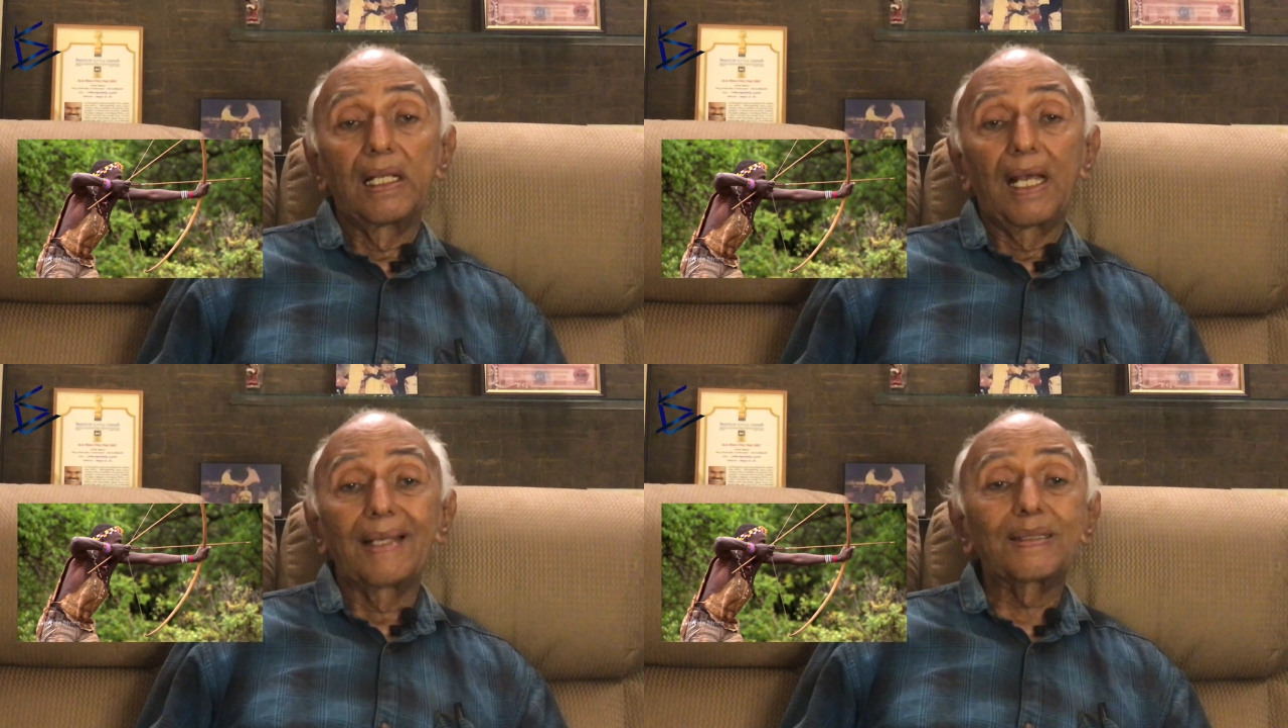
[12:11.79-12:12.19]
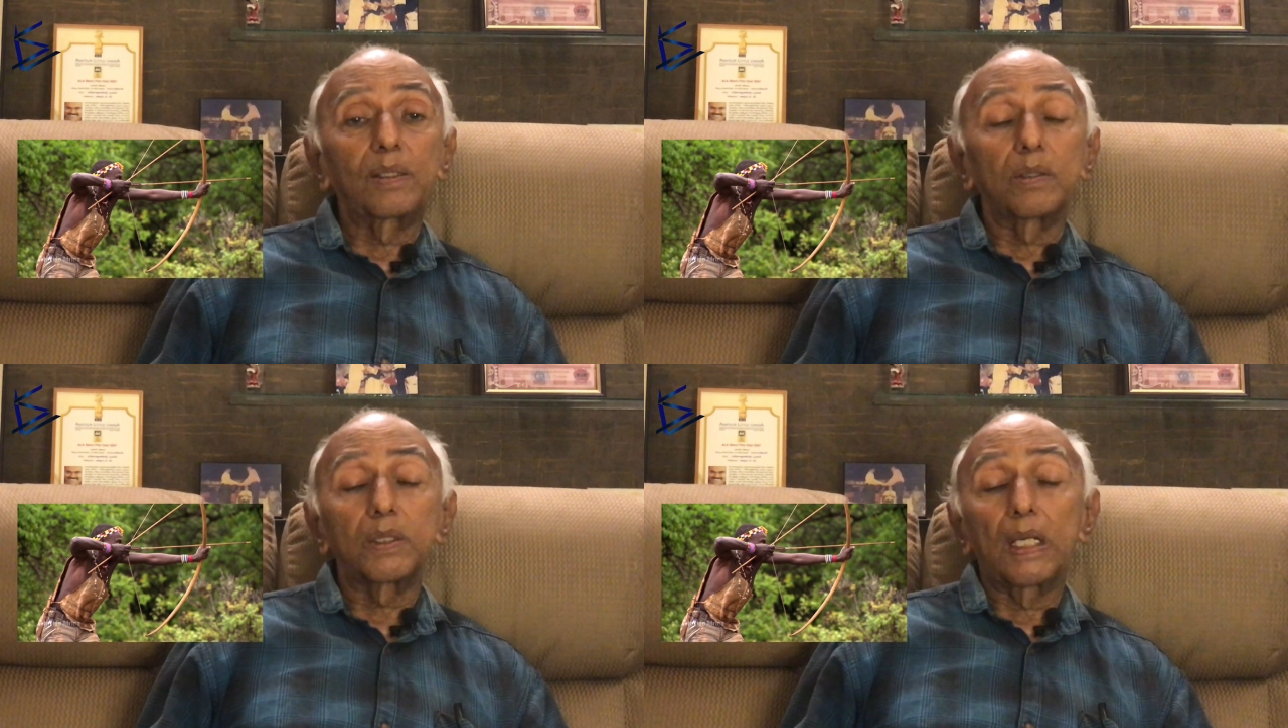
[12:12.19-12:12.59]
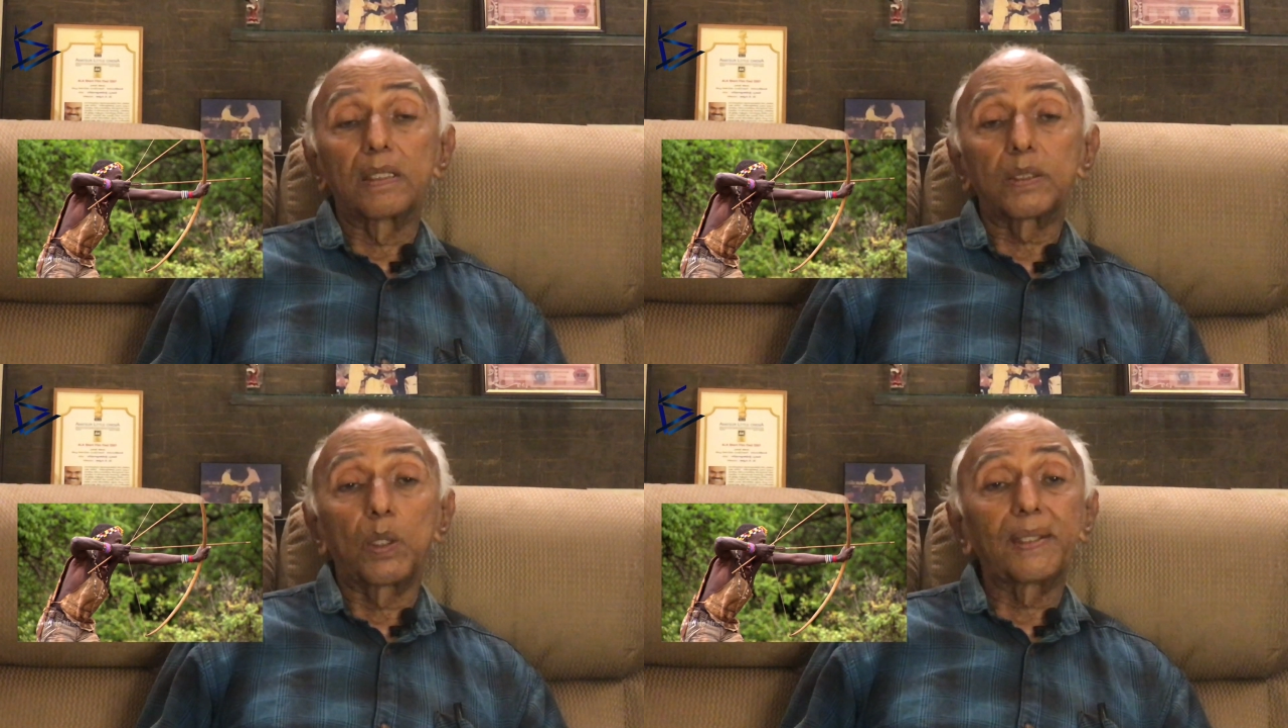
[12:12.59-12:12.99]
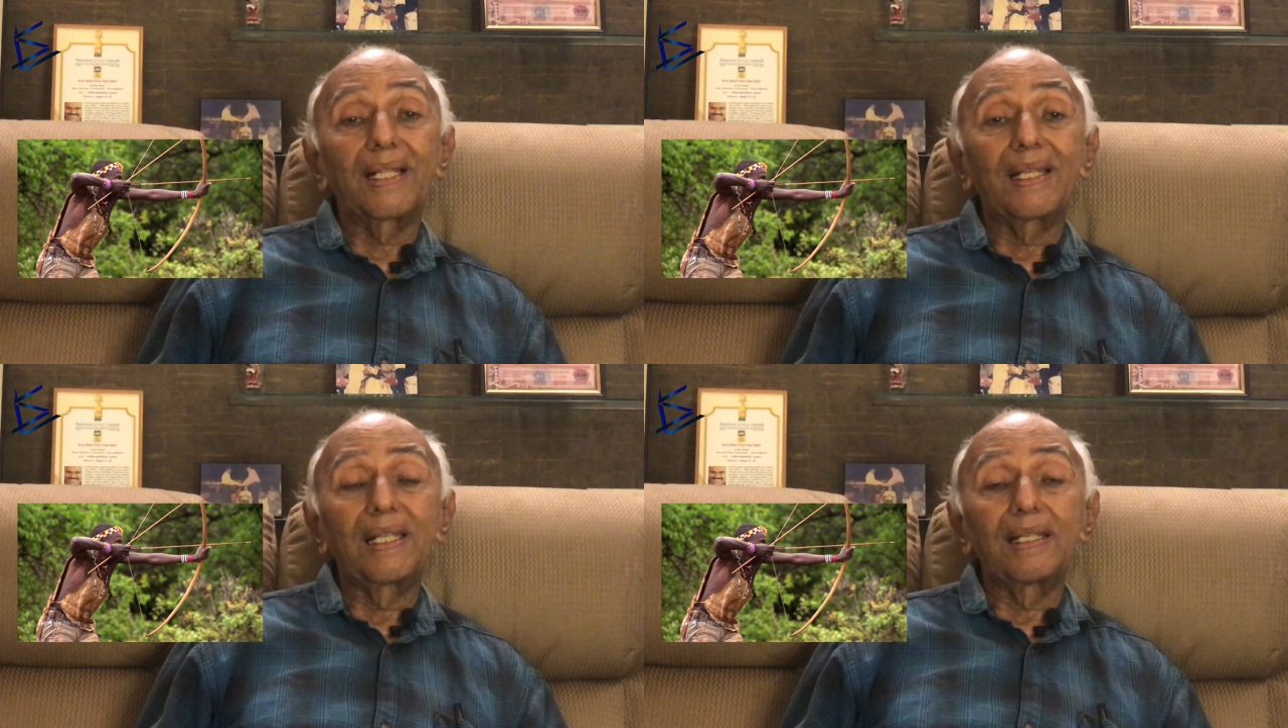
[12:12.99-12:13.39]
has to show
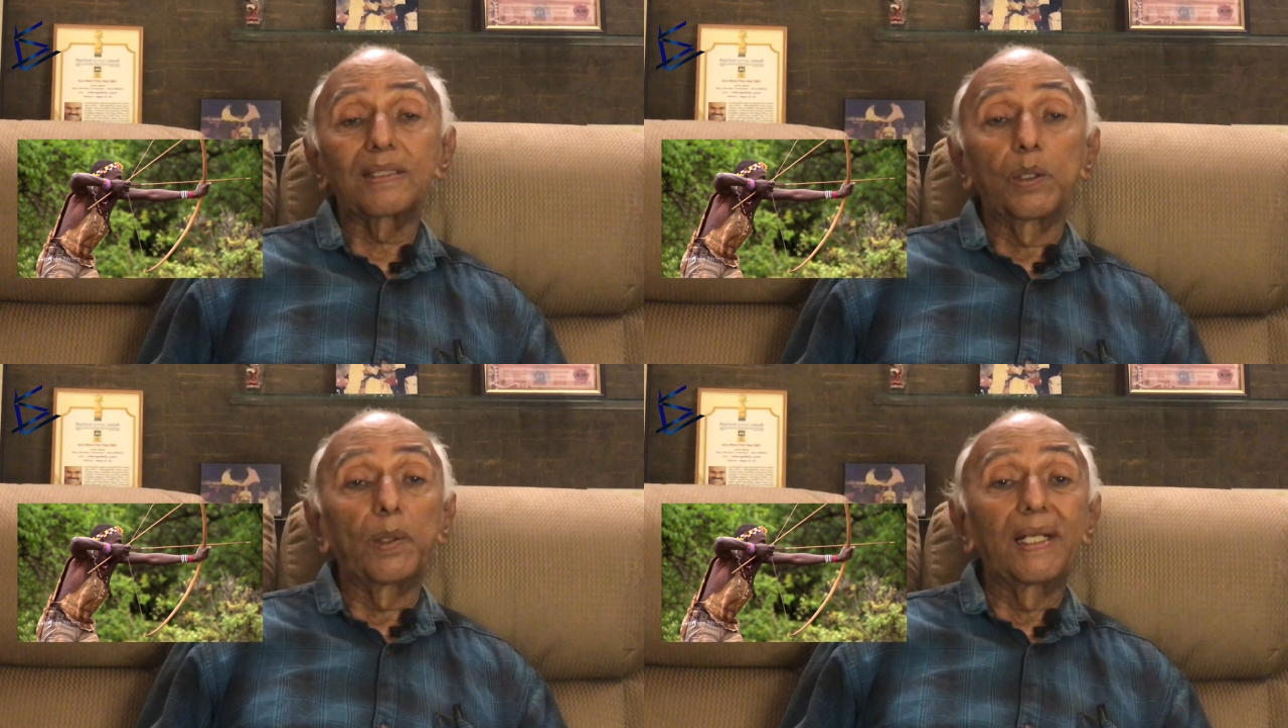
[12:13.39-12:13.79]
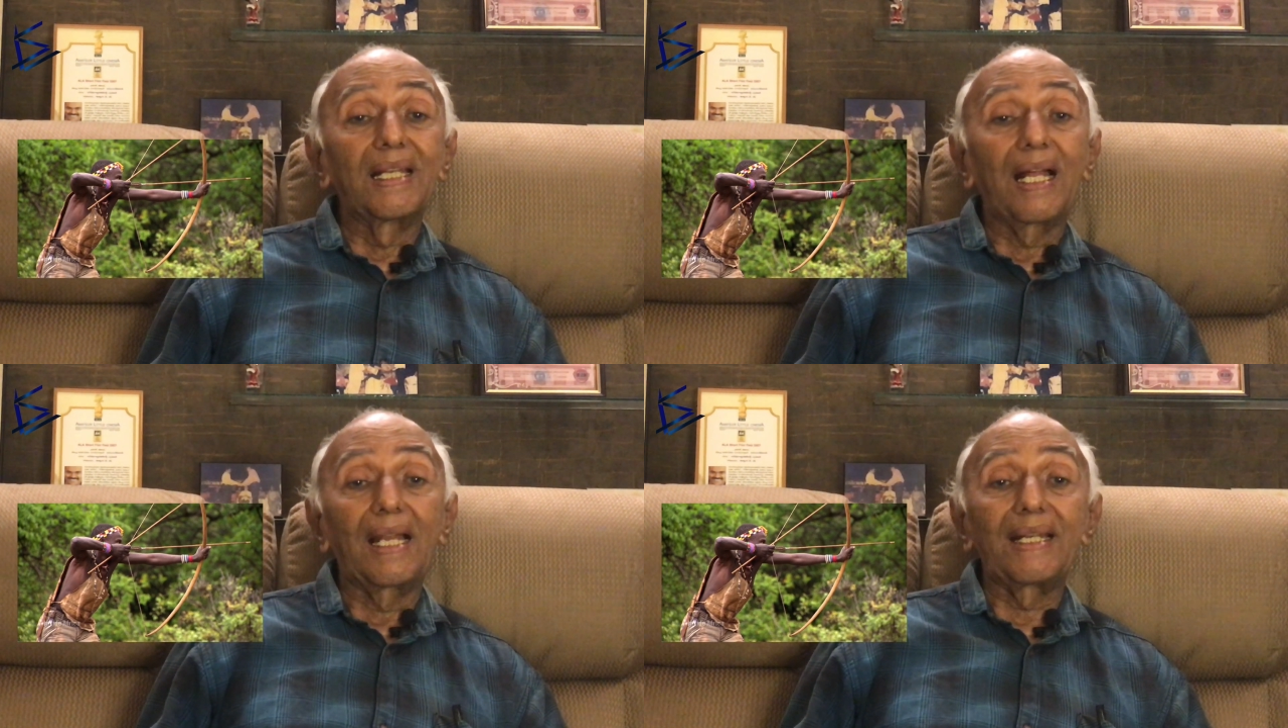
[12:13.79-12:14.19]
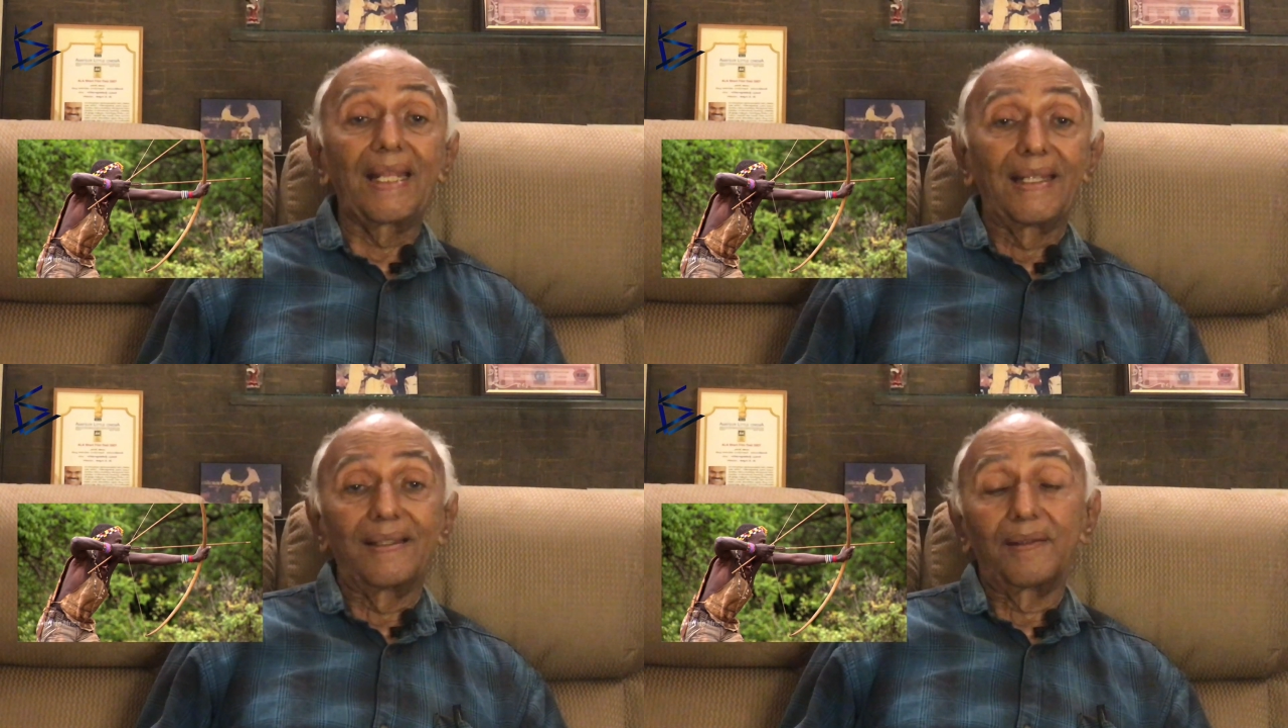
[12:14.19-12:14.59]
that he is good in hunting.